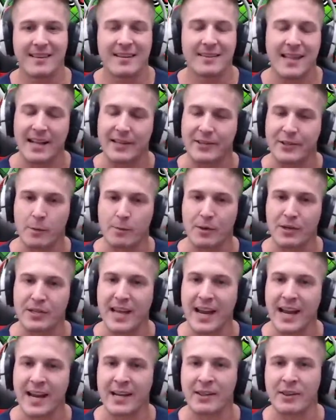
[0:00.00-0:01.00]
That Super
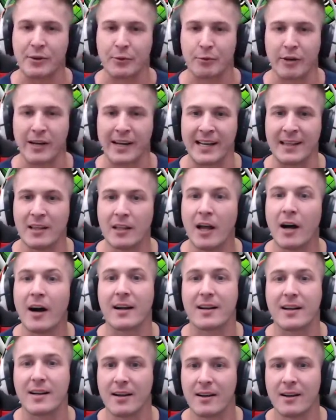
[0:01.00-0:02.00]
Saiyan 3
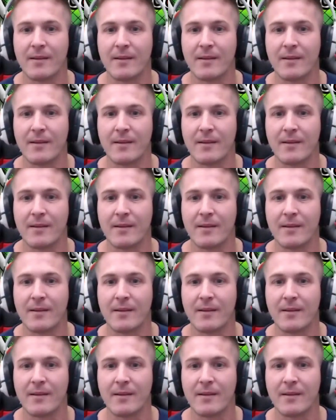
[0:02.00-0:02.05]
look.